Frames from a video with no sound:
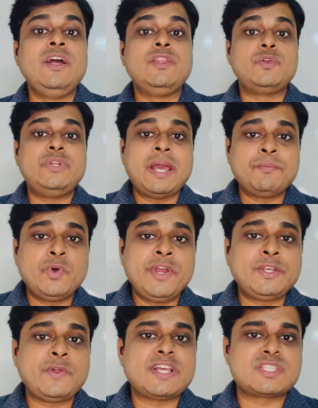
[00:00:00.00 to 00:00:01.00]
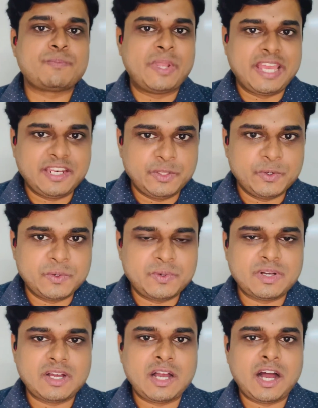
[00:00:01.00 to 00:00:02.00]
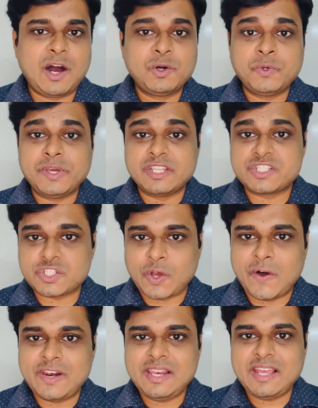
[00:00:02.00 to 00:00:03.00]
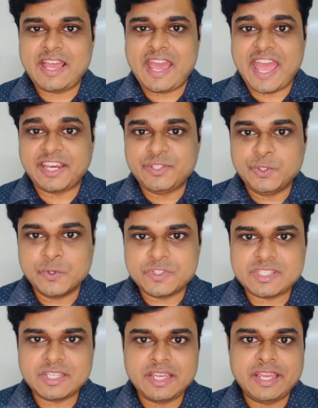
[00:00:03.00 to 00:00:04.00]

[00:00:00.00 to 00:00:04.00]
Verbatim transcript: Today I'm going to explain you how to install and use